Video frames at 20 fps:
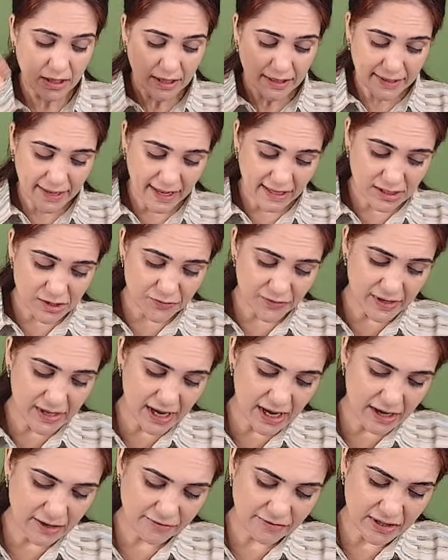Next, we
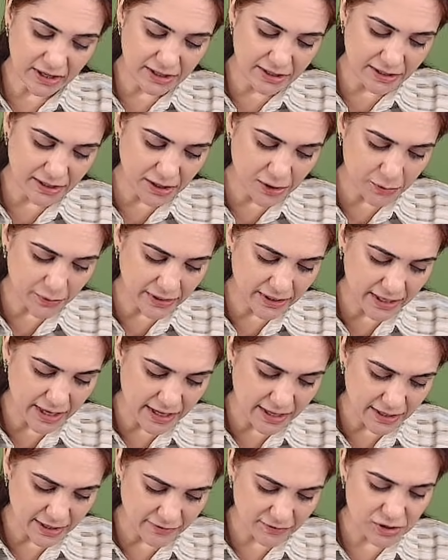have continuing
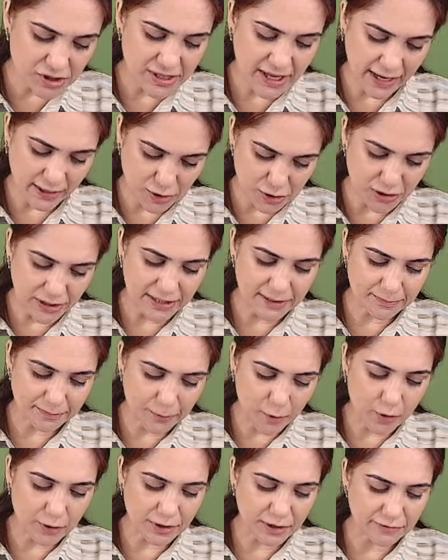guarantee, which is actually
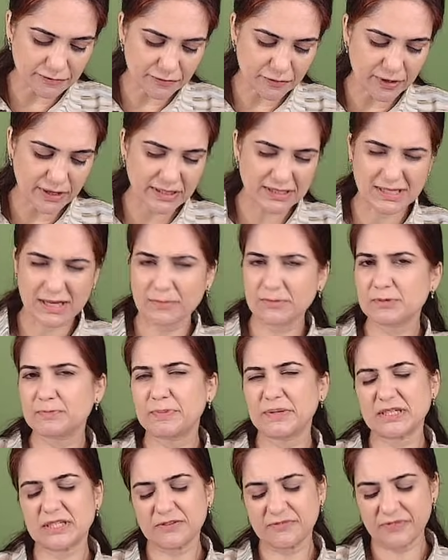important for exam.
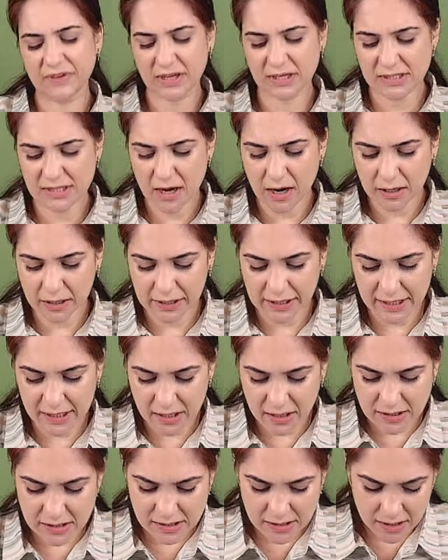Specific is hardly
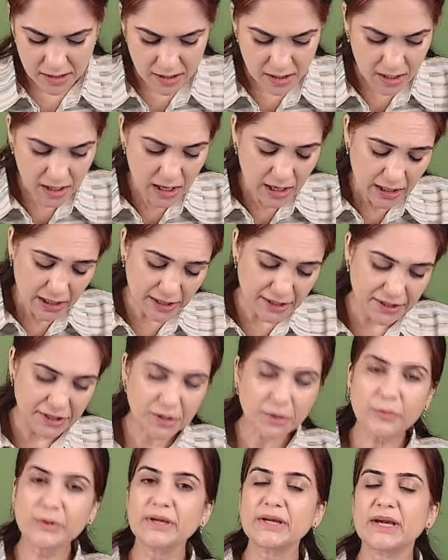asked.
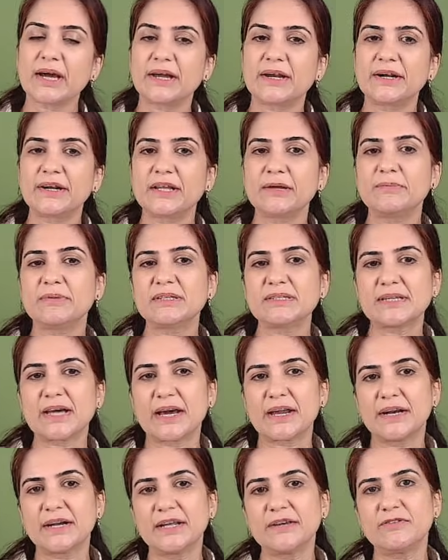Continuing guarantee means
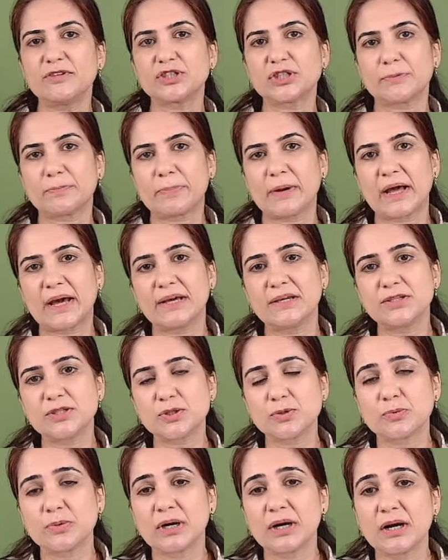guarantee which applies
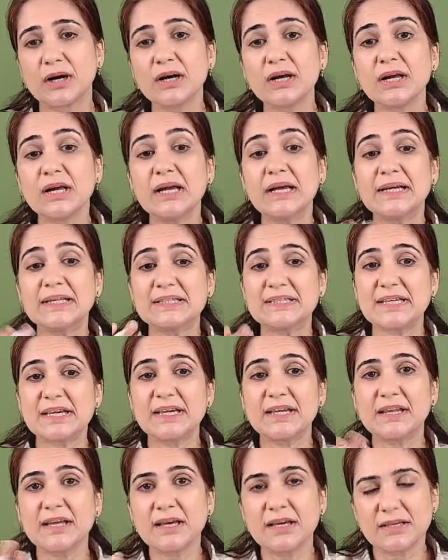to a
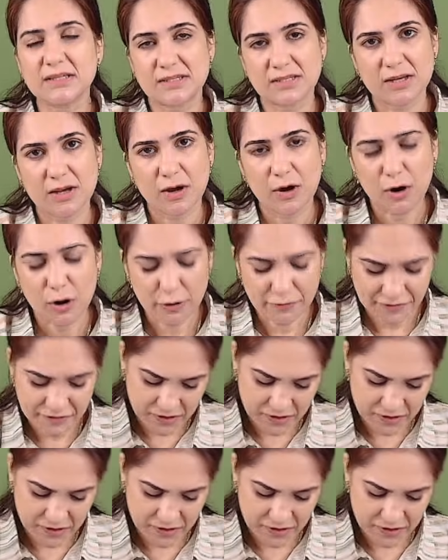series of